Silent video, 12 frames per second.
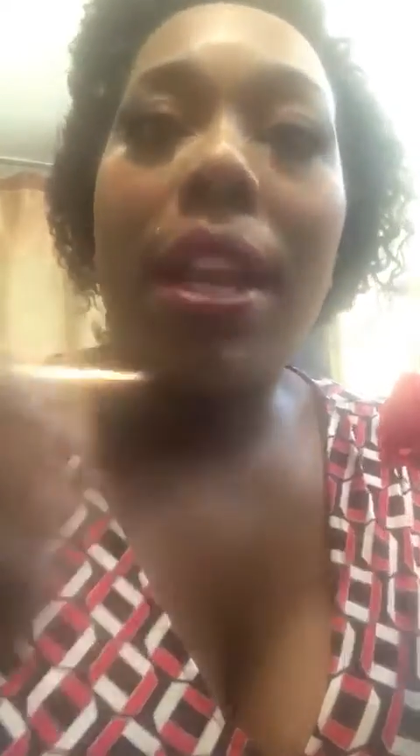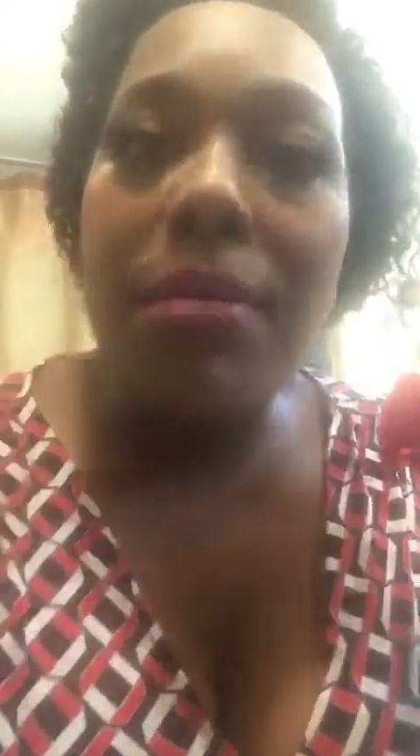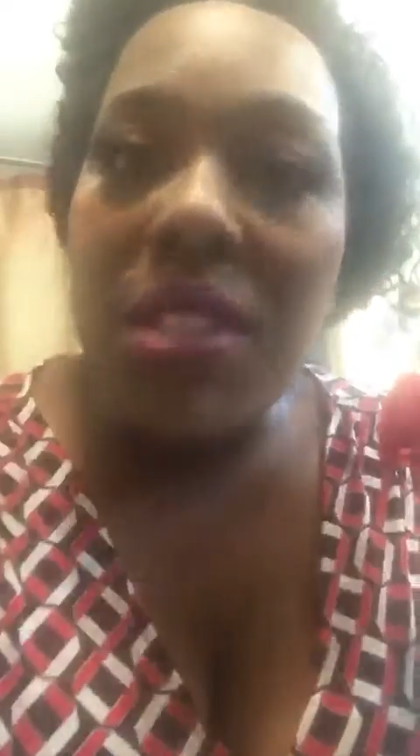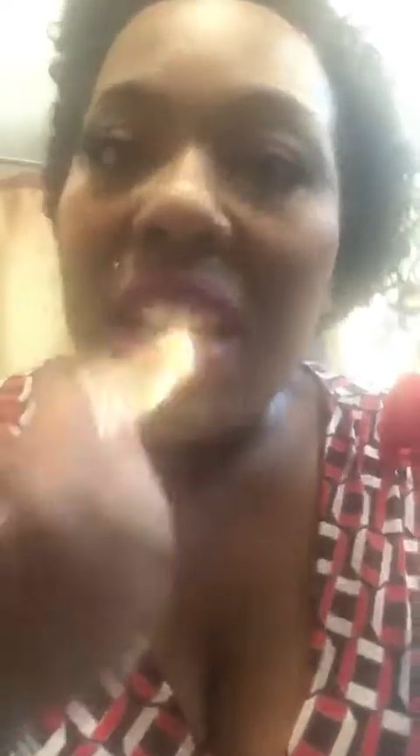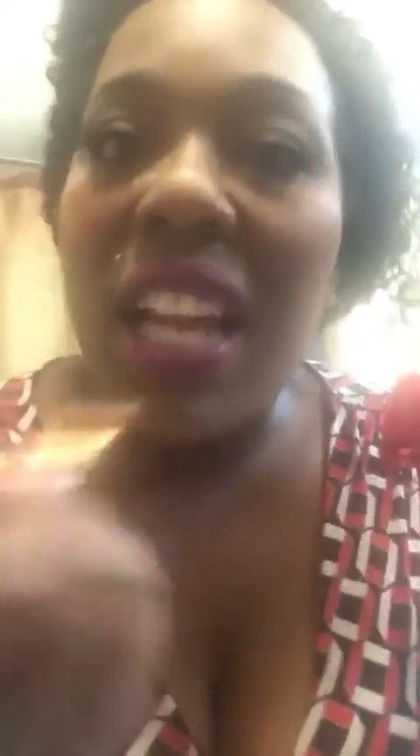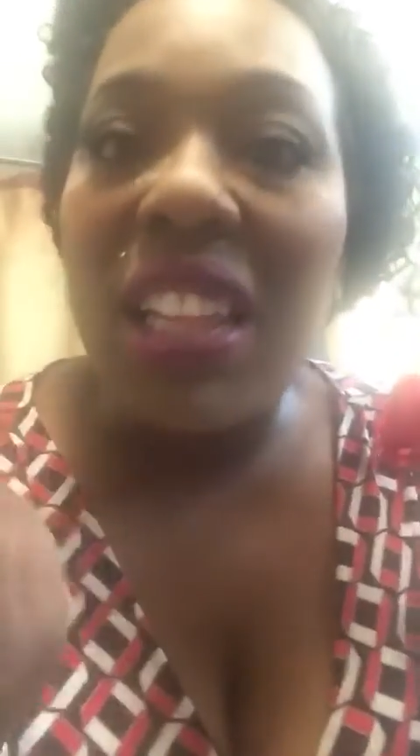
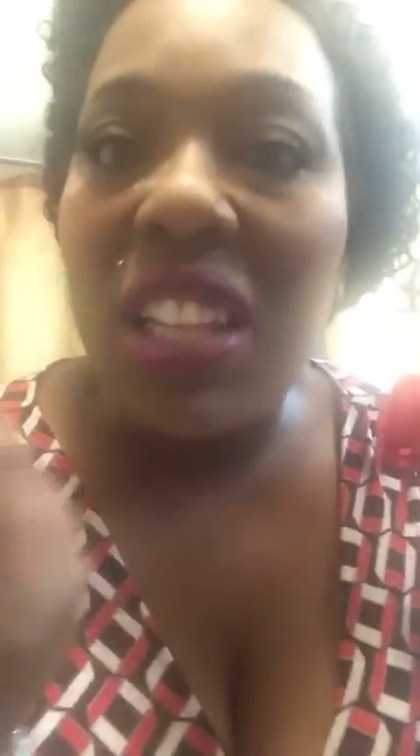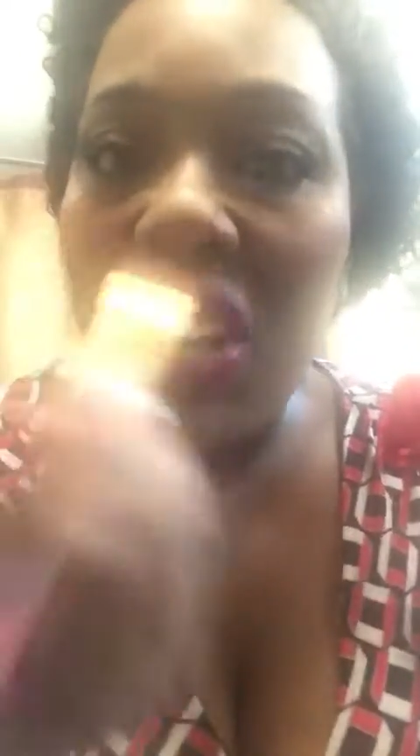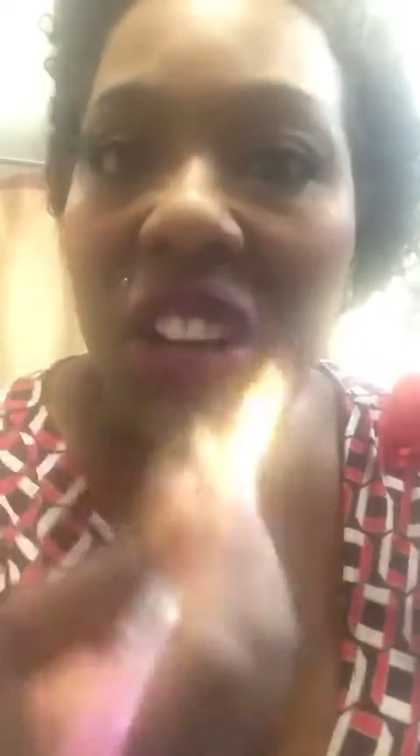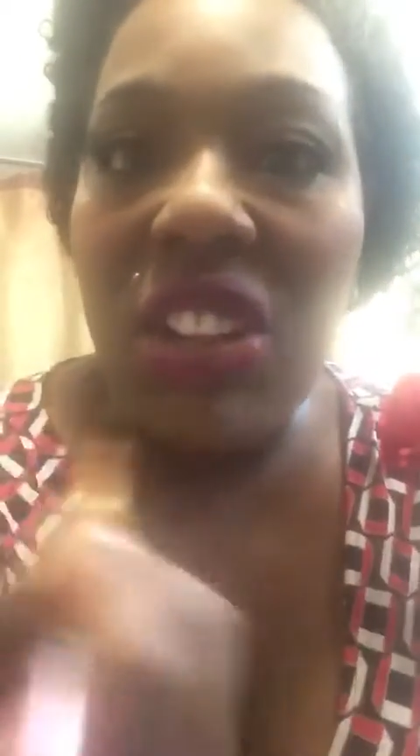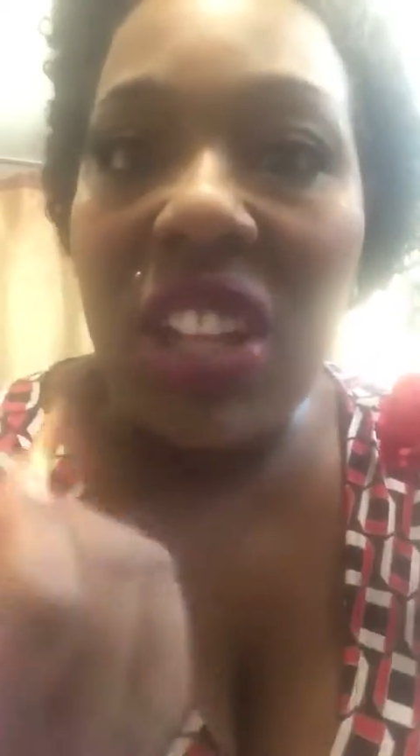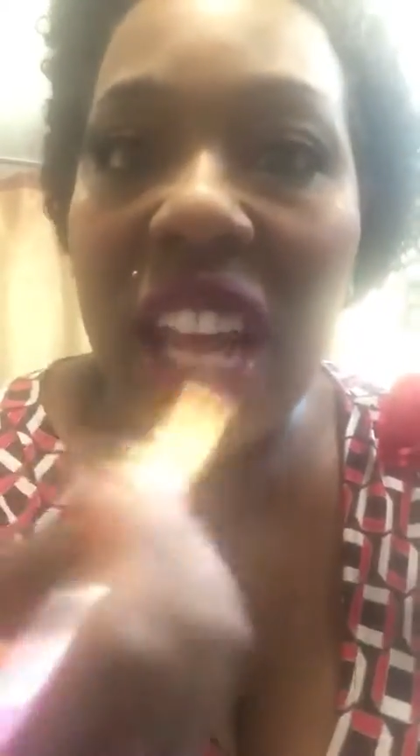lips look like
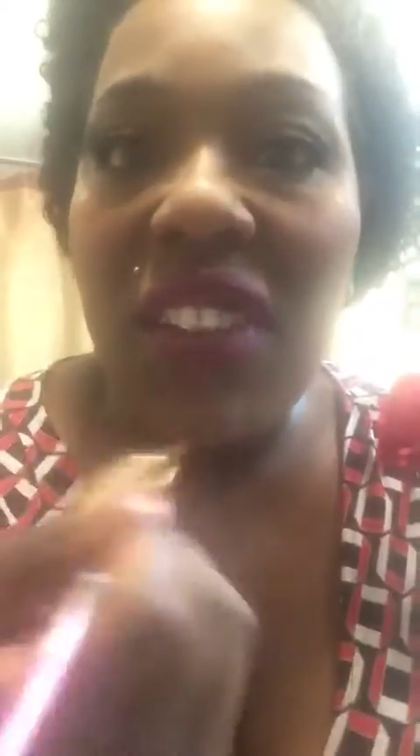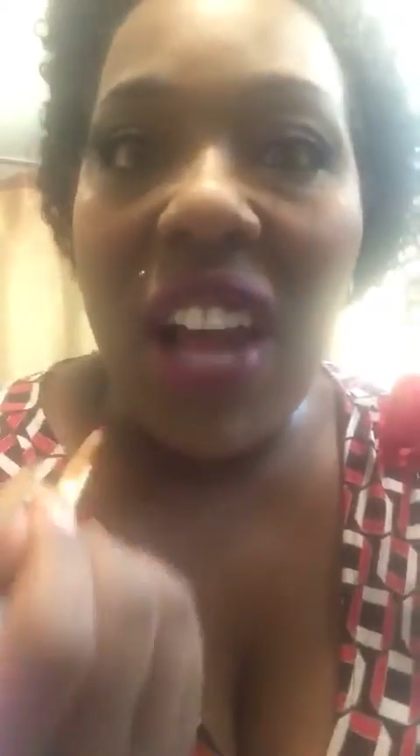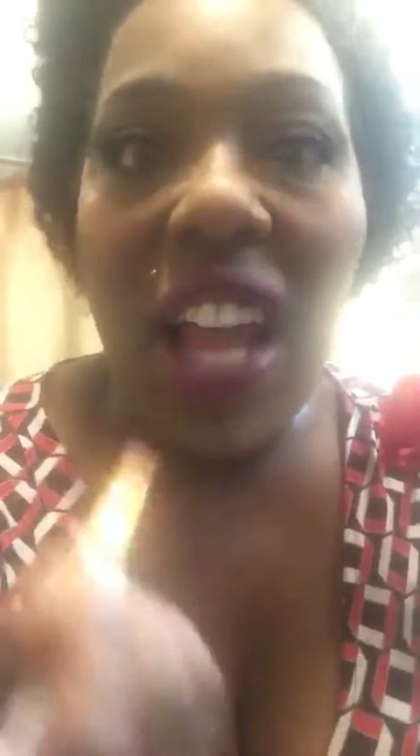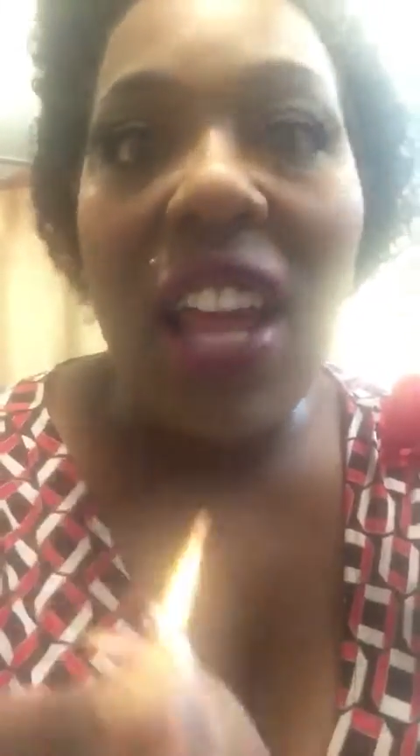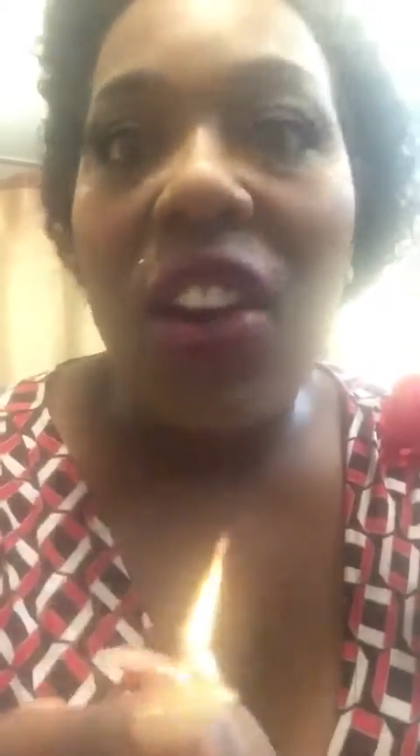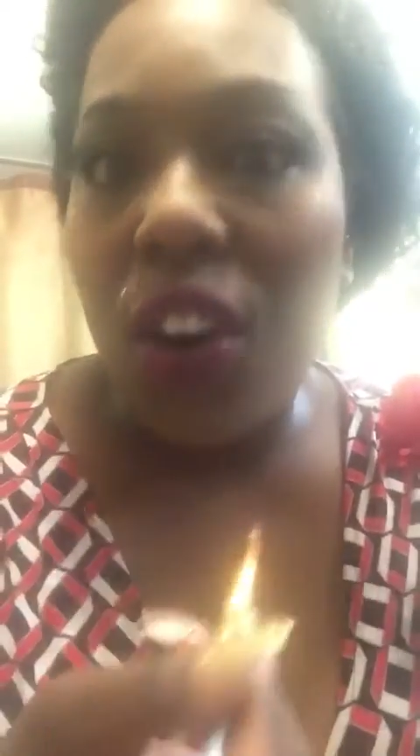they have
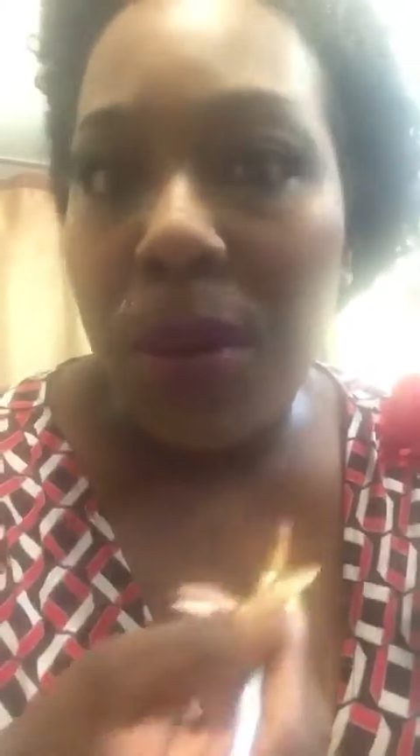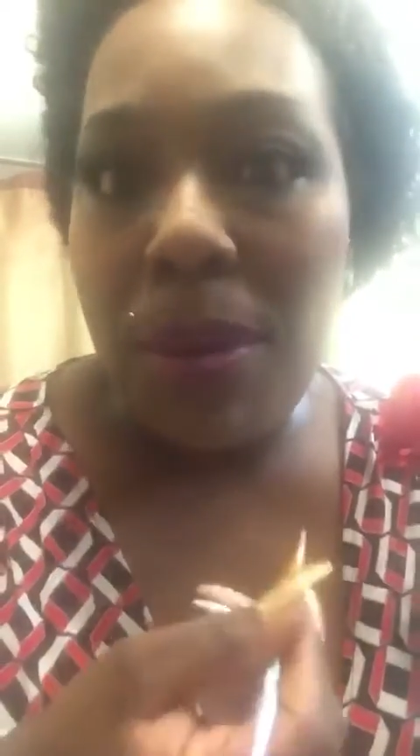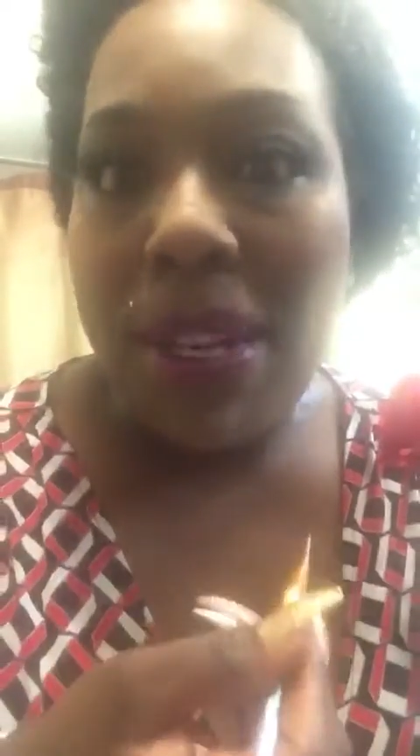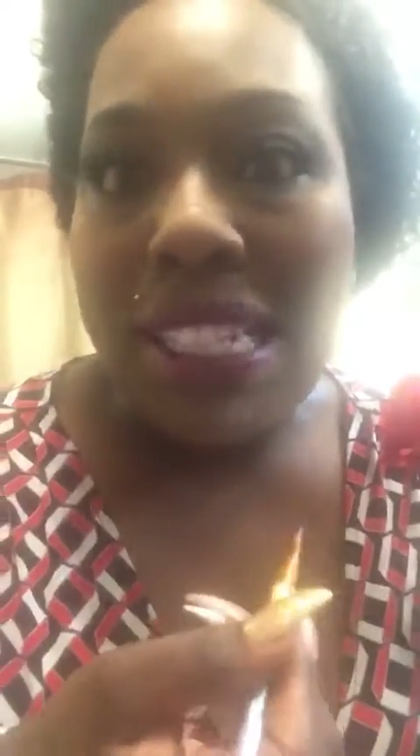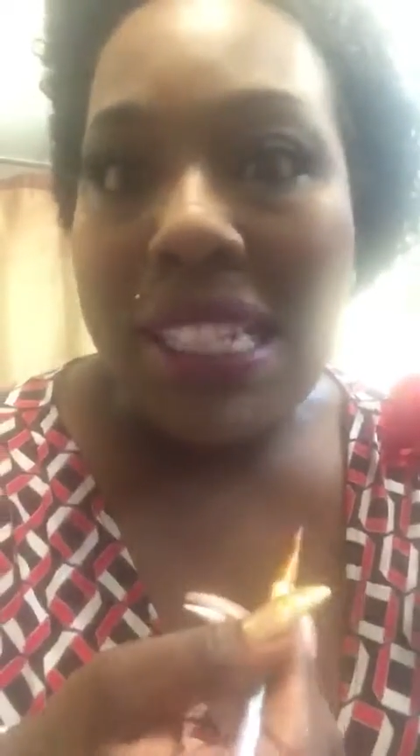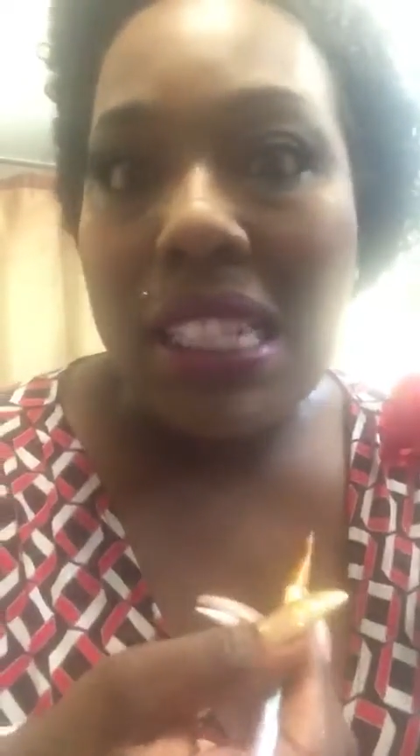eyeliner on them,
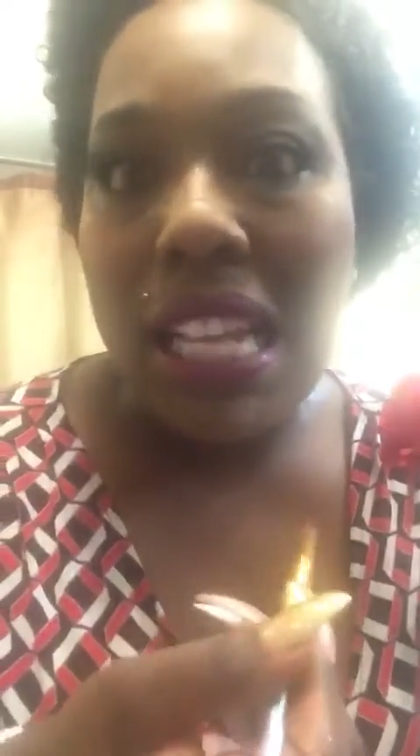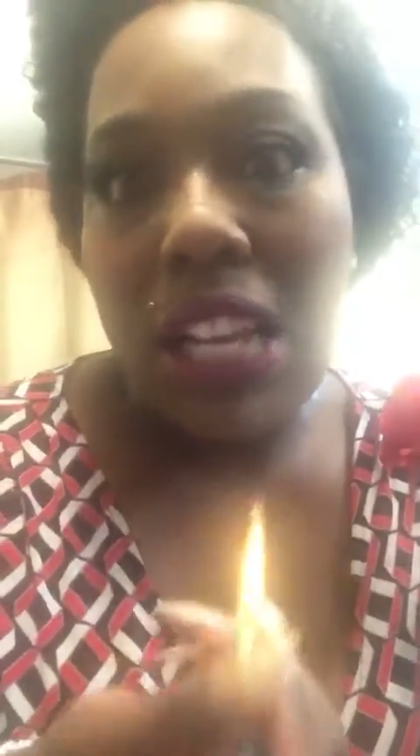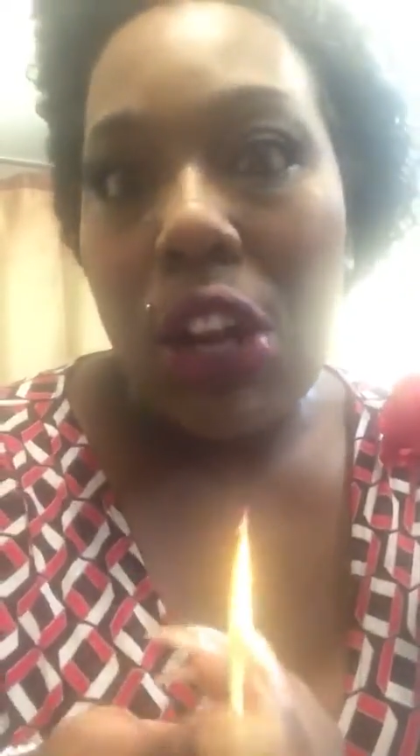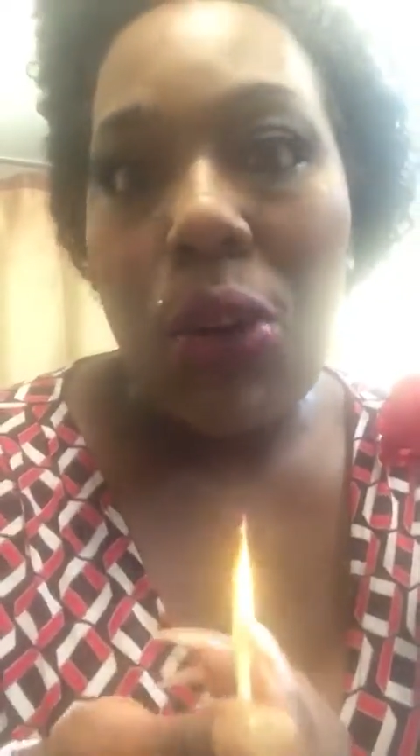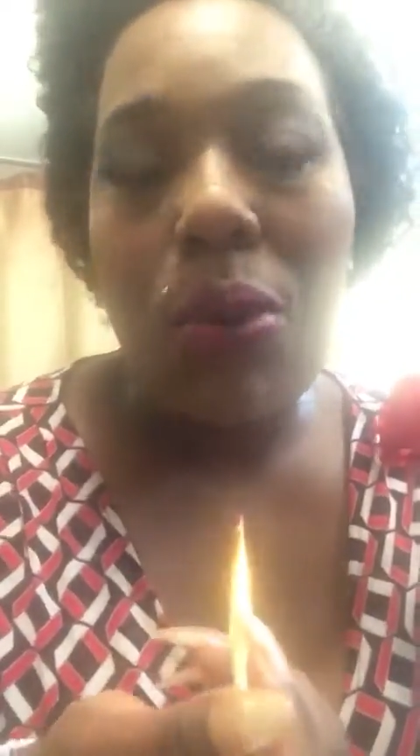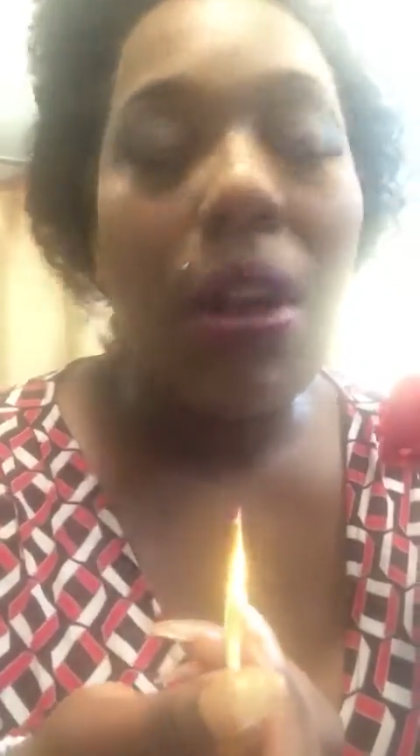but they
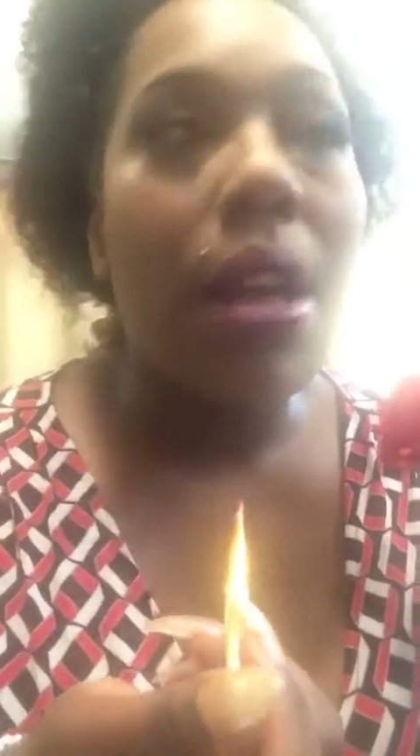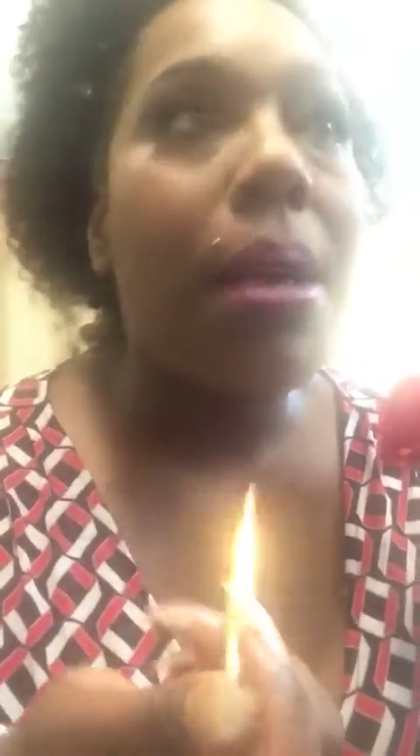don't.